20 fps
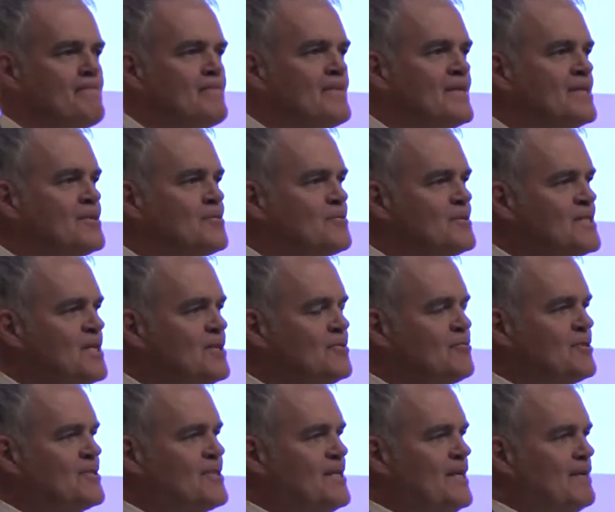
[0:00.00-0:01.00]
This was
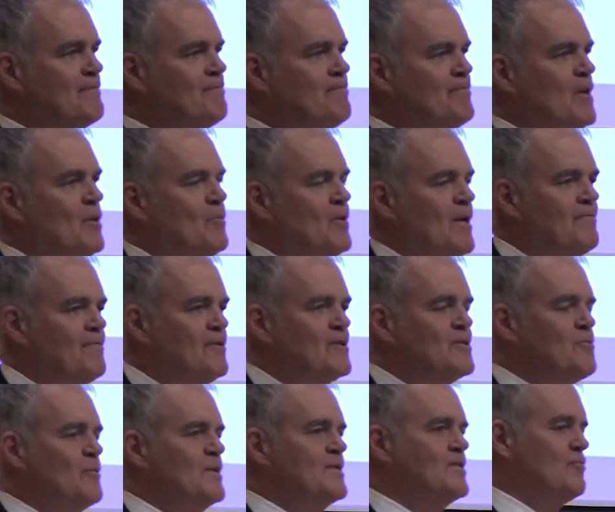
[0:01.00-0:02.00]
interesting. When I
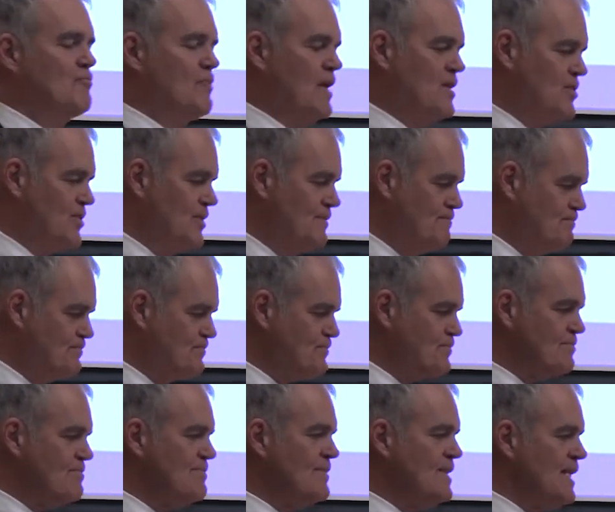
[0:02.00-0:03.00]
first went to Russia,
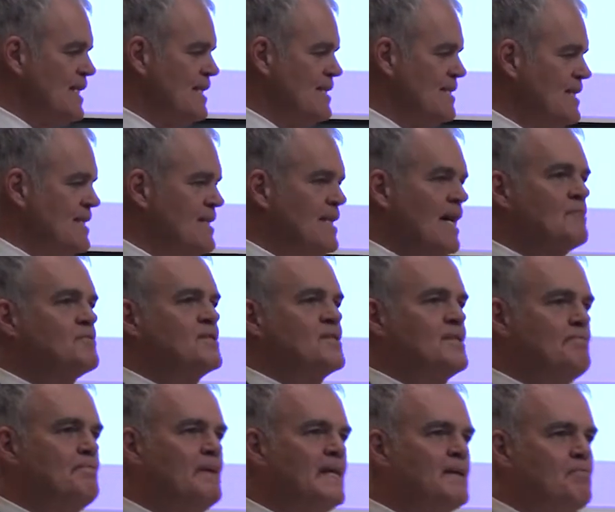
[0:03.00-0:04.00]
I was the
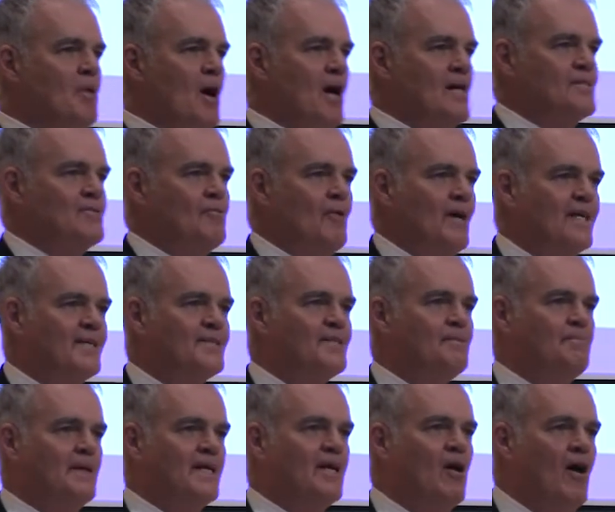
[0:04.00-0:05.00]
big boss, so I got the
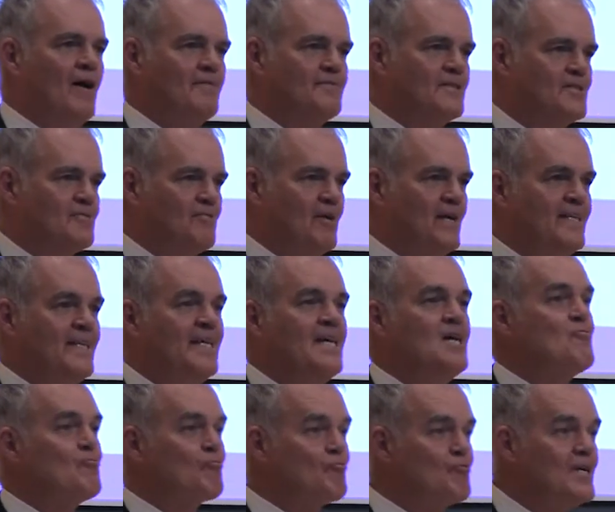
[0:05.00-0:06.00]
big office, right?
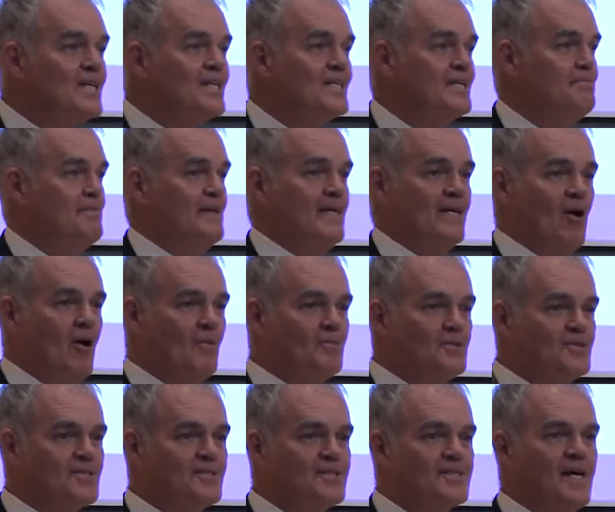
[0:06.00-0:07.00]
Really big,
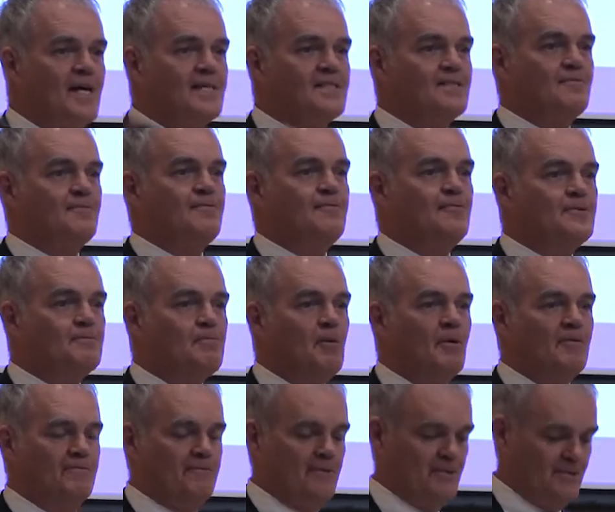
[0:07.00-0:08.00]
almost the size of a football
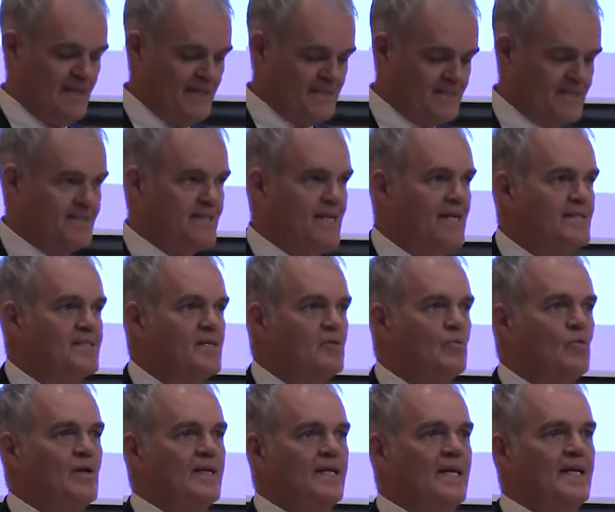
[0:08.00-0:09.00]
field. It has a desk at
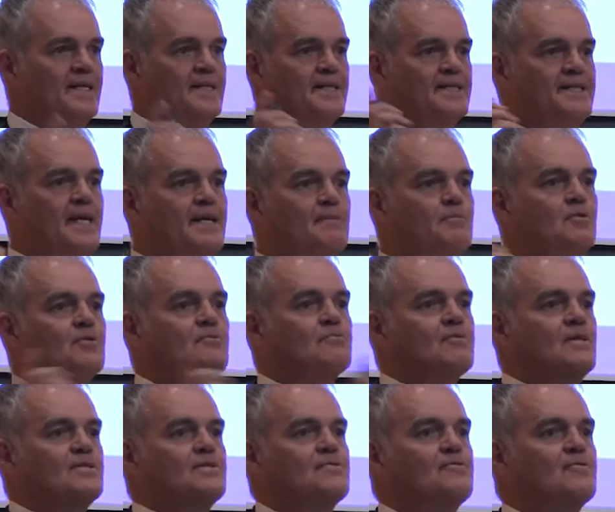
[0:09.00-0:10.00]
one end, a table that
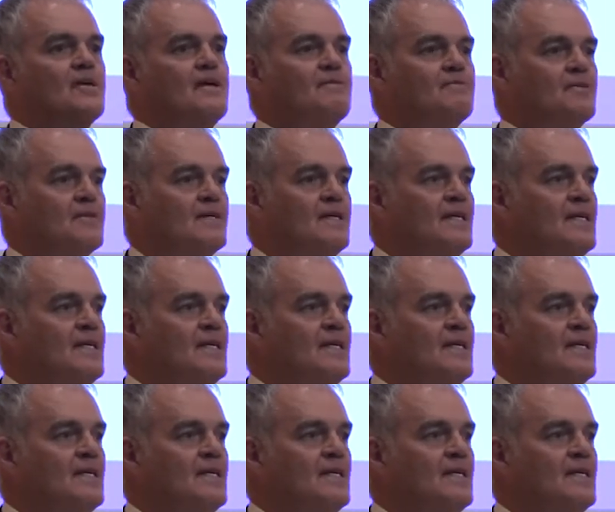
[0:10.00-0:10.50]
runs forever.